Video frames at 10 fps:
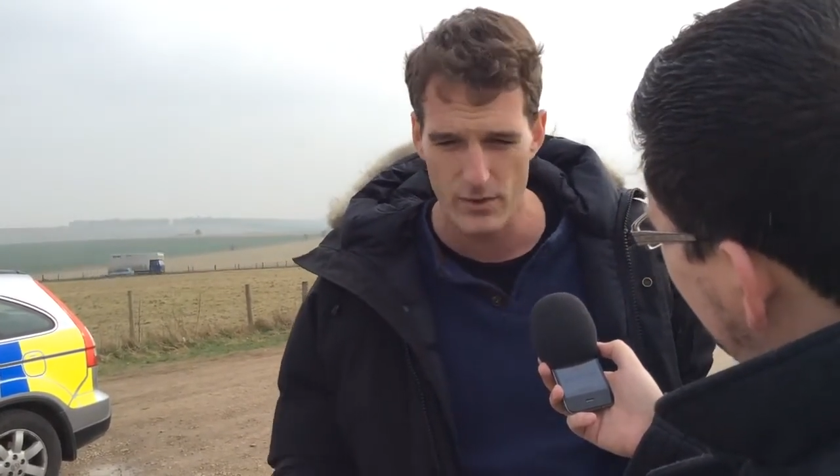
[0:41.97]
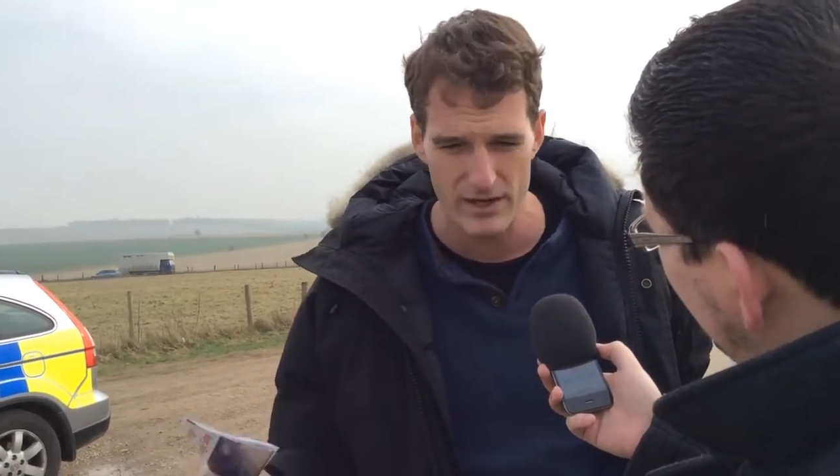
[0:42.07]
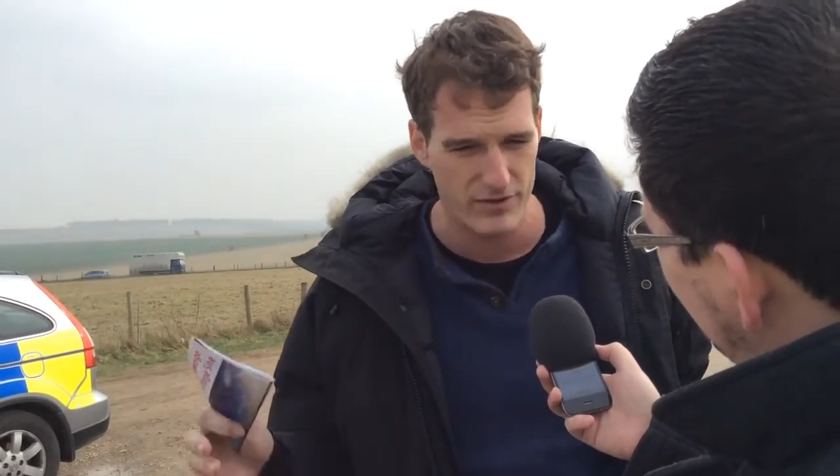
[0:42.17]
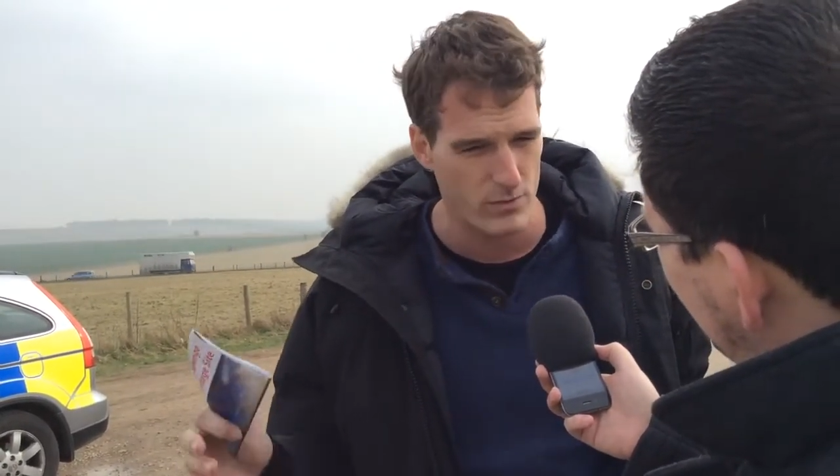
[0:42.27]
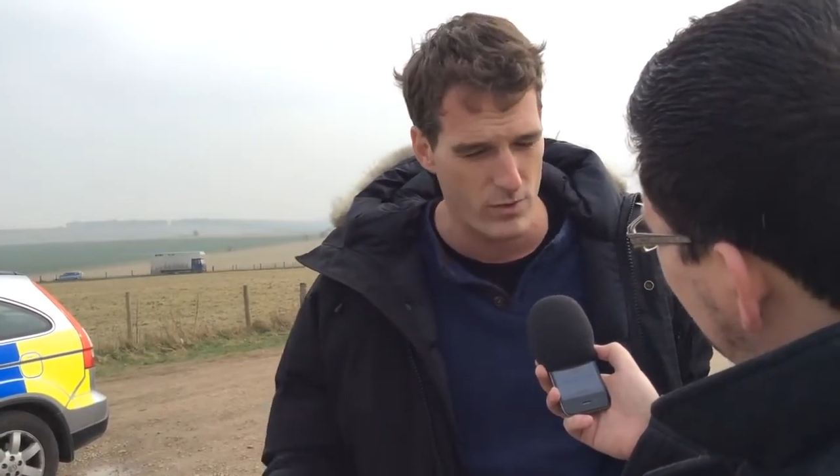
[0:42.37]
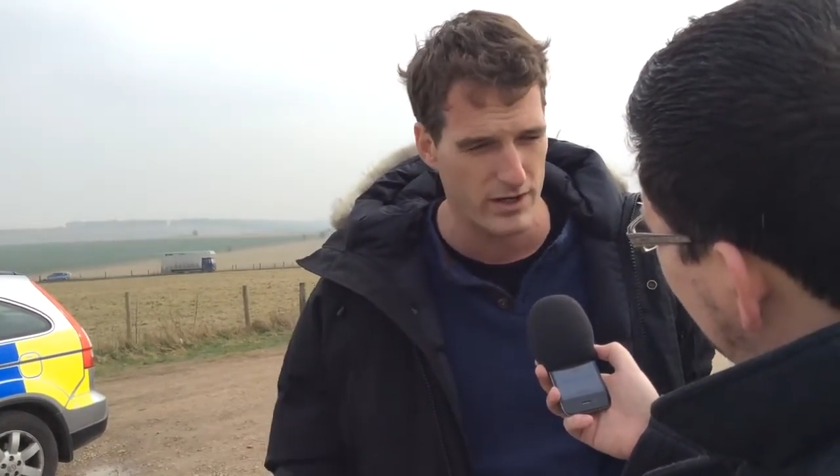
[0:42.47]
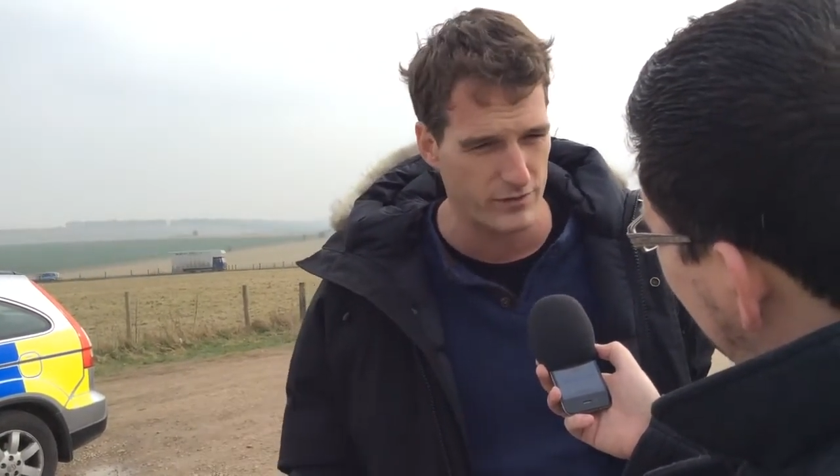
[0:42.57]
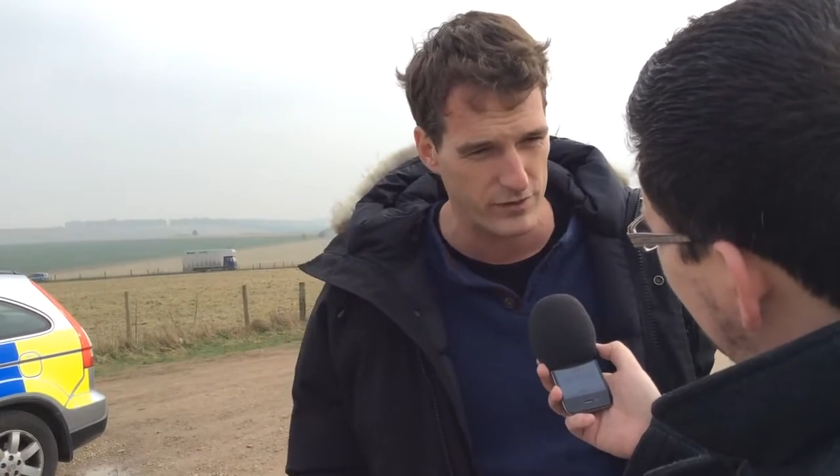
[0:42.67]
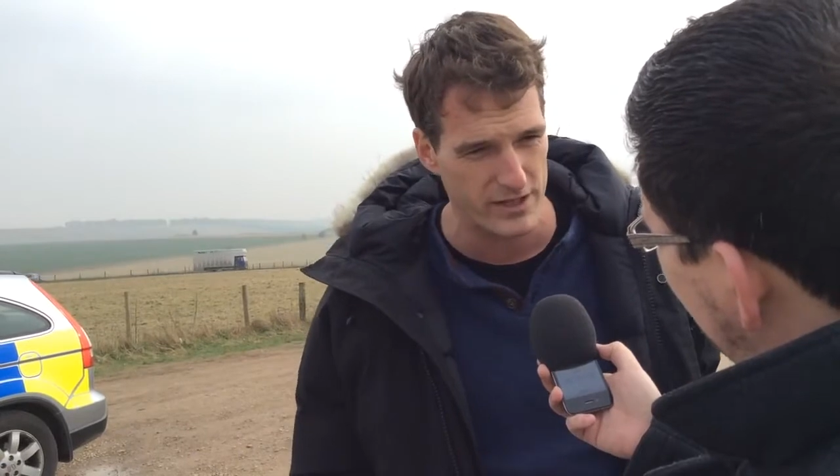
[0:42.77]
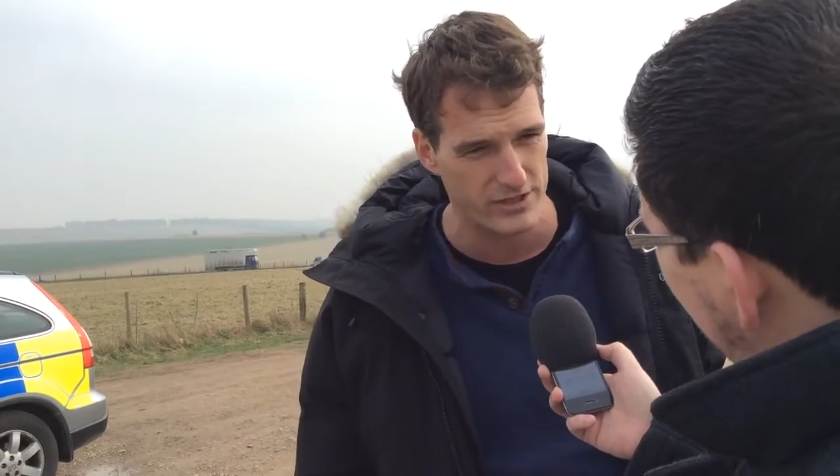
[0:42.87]
We live in a
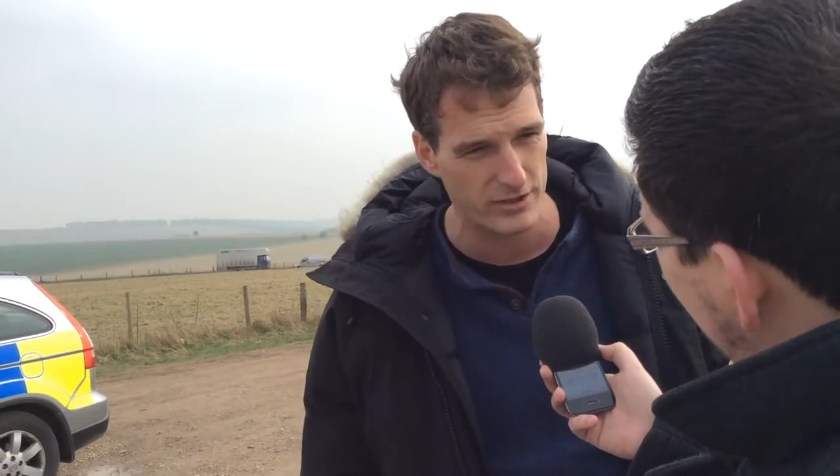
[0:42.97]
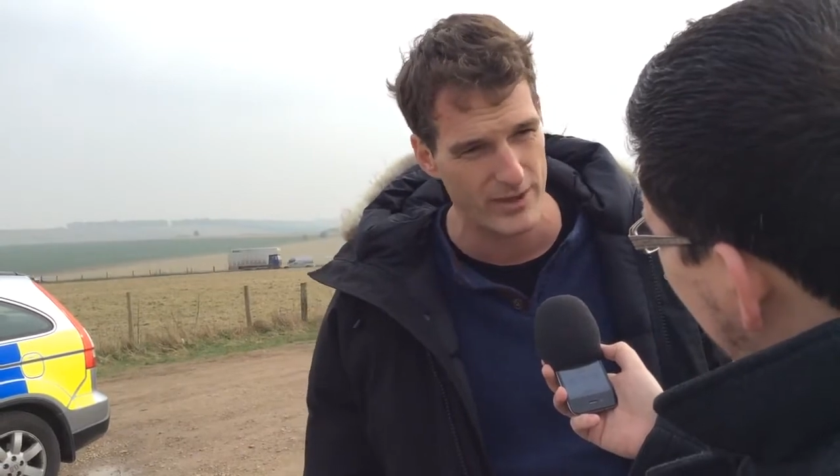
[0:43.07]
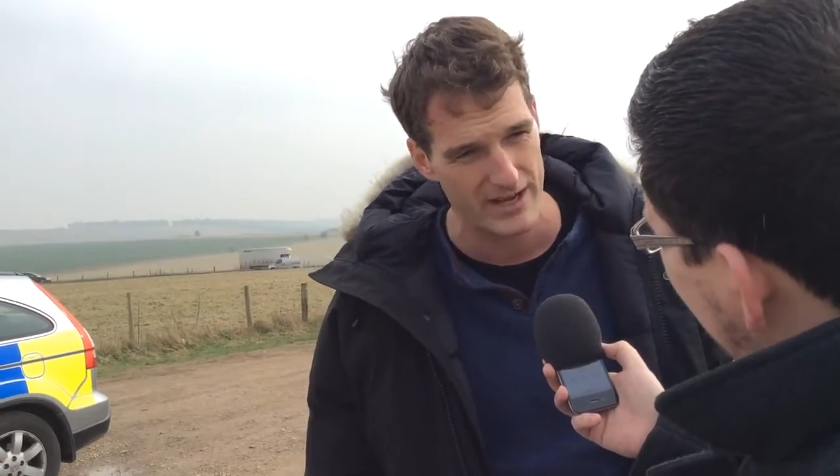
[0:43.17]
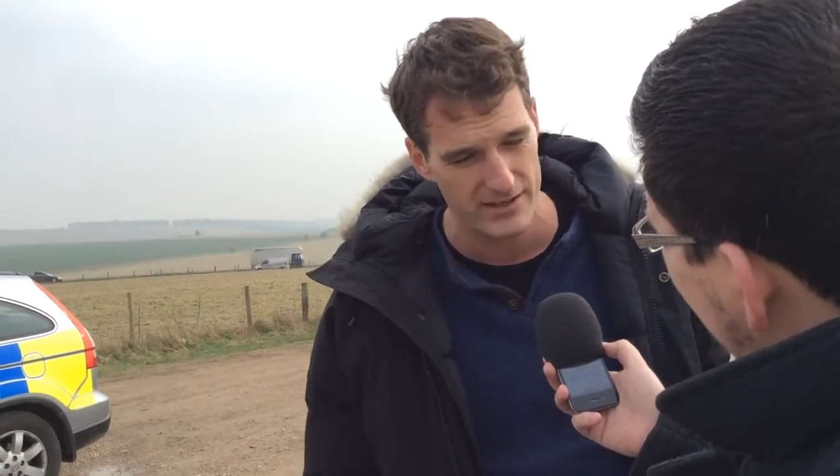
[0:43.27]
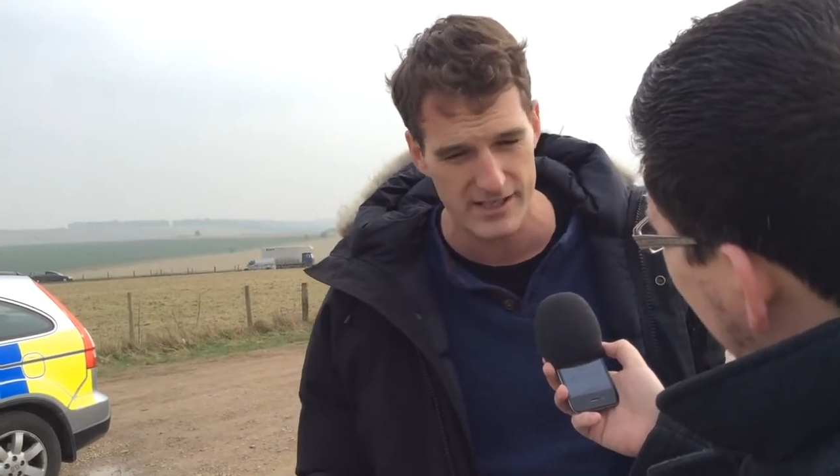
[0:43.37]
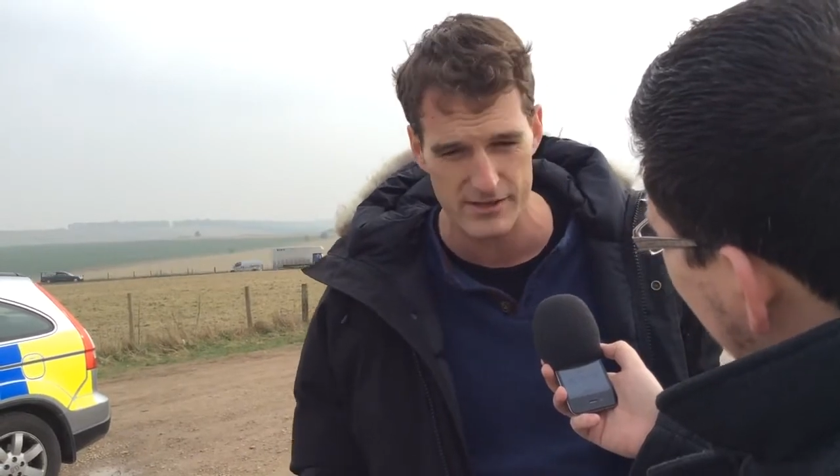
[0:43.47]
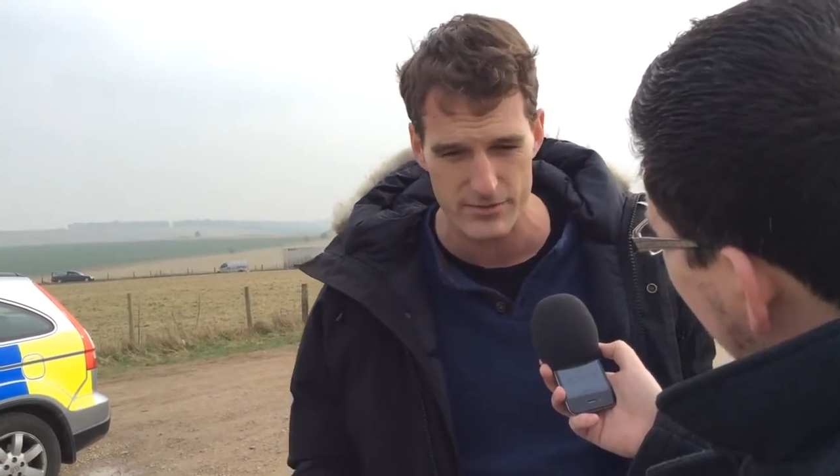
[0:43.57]
wonderful country where heritage